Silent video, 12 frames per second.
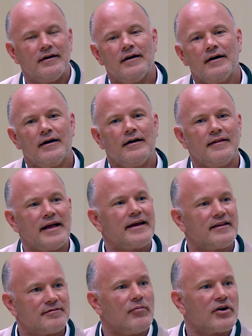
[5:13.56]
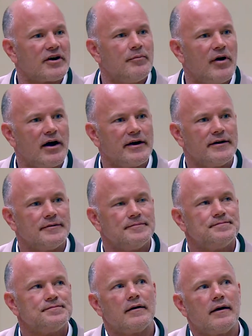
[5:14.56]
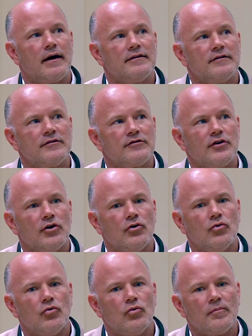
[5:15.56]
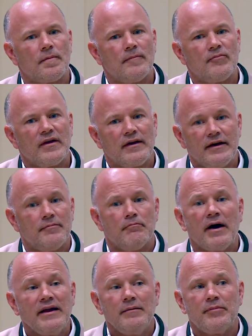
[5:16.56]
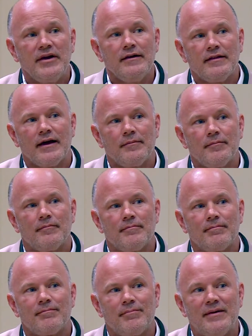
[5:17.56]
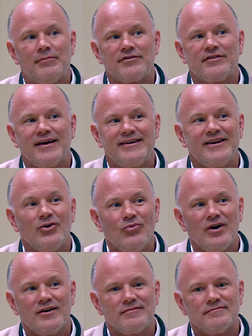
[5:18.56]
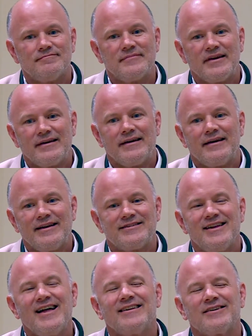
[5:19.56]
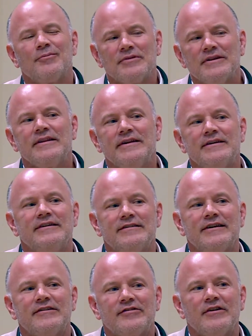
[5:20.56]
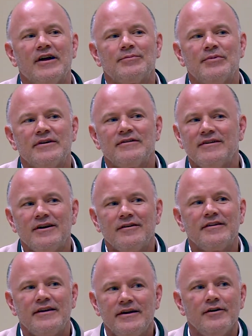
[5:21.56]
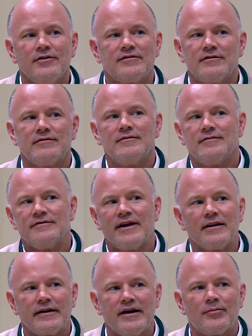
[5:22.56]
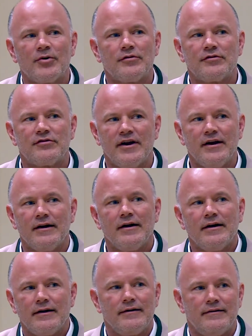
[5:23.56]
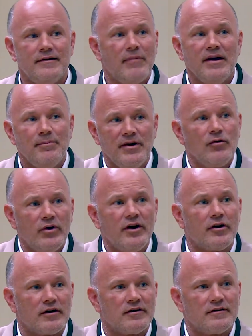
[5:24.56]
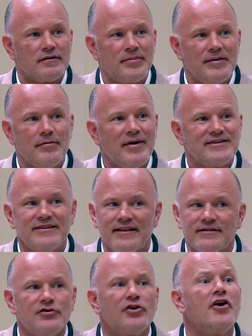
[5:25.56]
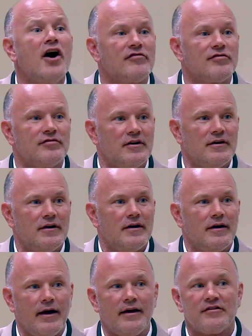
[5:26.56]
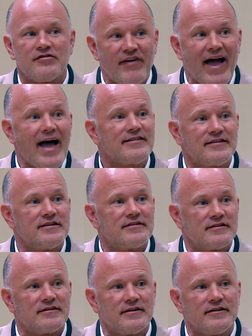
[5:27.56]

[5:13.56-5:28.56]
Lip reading: that gets market buy-in. And so it might be that people say, you know what, it's not completely decentralized, but it, the EOS delegated proof of stake, it might be a winner. People might say that's good enough, and it's fast as